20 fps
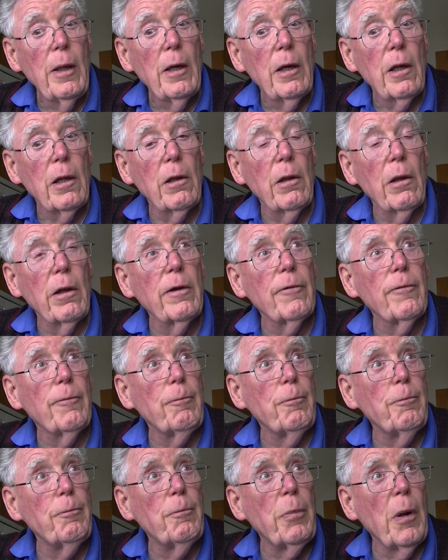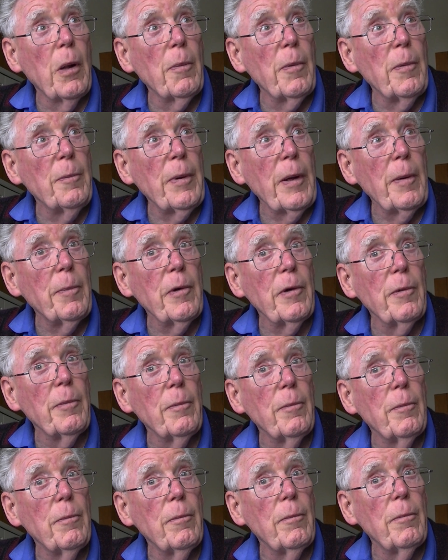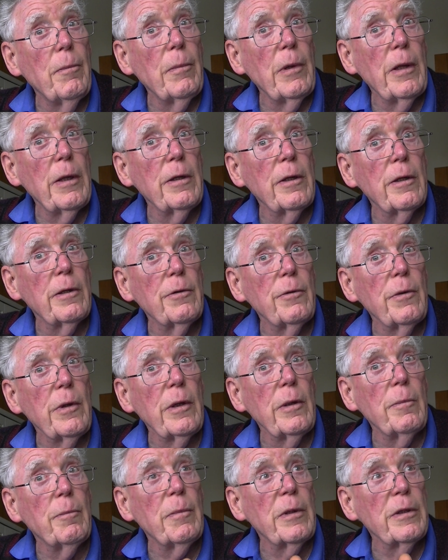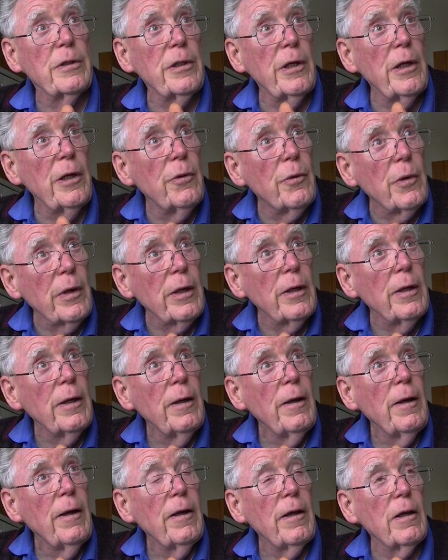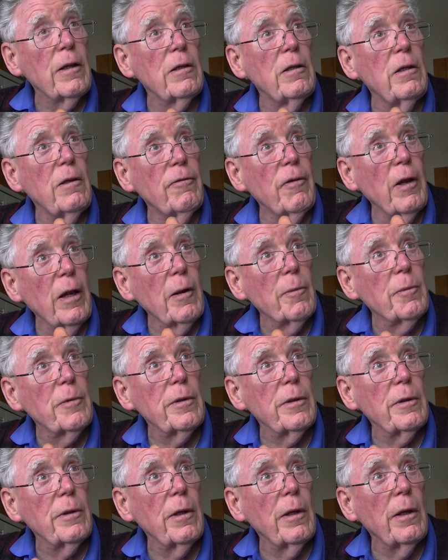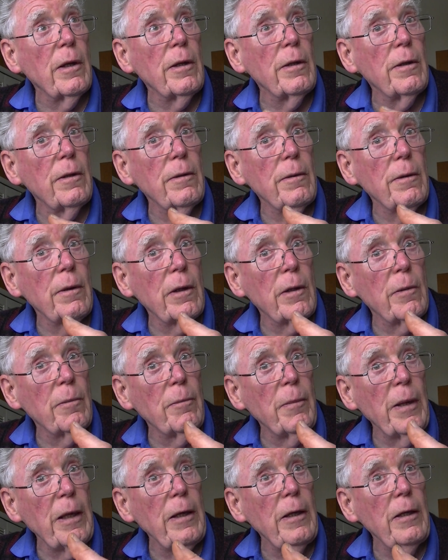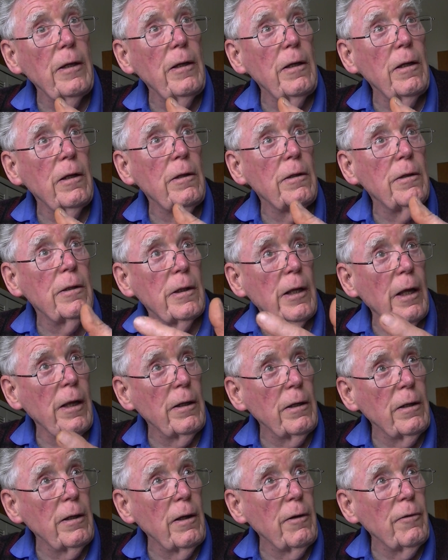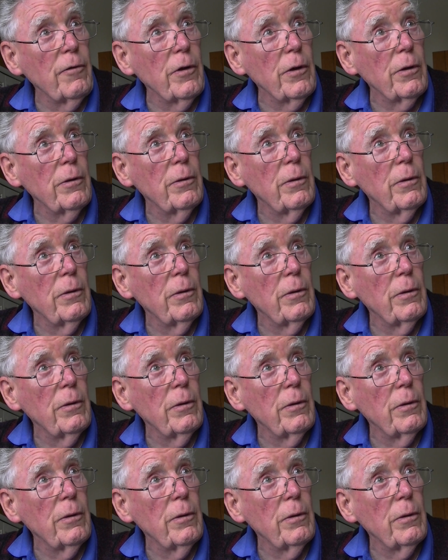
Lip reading: A lot of pulp and paper industry machinery is developed and made in Scandinavia.